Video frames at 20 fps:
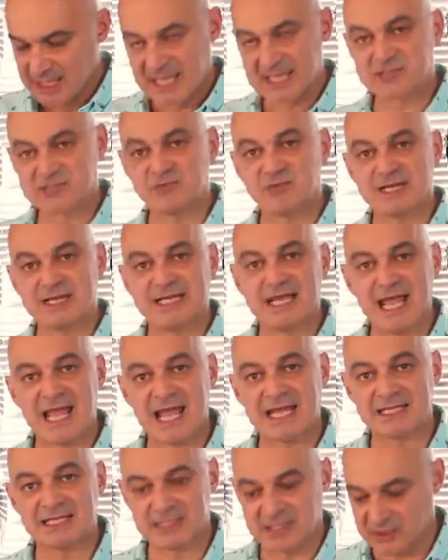It's really
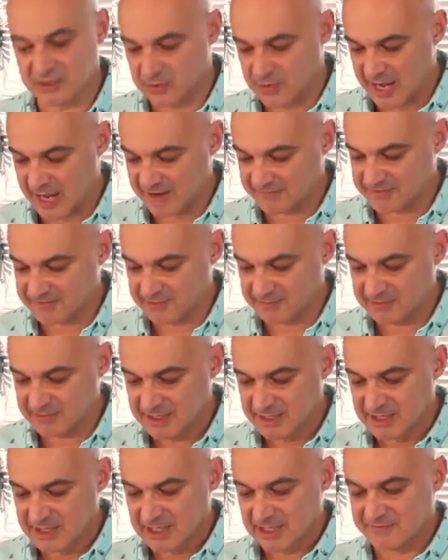handy that you have them.